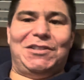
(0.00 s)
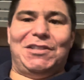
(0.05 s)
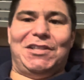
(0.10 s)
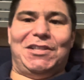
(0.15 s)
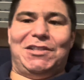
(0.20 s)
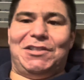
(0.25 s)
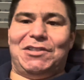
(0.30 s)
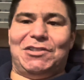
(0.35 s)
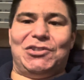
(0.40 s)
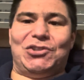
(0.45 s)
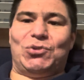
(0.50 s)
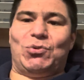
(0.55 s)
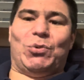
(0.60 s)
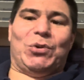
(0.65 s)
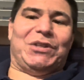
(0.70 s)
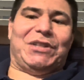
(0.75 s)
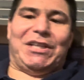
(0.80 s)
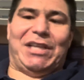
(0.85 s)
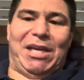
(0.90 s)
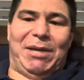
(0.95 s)
the
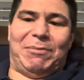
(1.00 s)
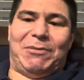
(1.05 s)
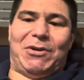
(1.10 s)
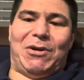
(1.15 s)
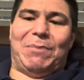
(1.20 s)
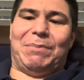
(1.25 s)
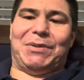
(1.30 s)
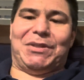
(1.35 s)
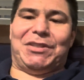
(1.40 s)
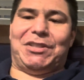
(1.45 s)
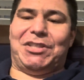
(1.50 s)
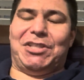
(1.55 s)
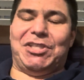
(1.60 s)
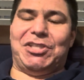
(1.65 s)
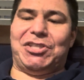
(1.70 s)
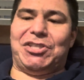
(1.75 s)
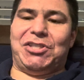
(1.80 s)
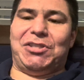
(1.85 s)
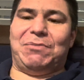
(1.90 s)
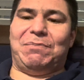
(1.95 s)
Squid Game
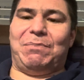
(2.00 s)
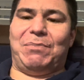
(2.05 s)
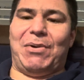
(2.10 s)
competition,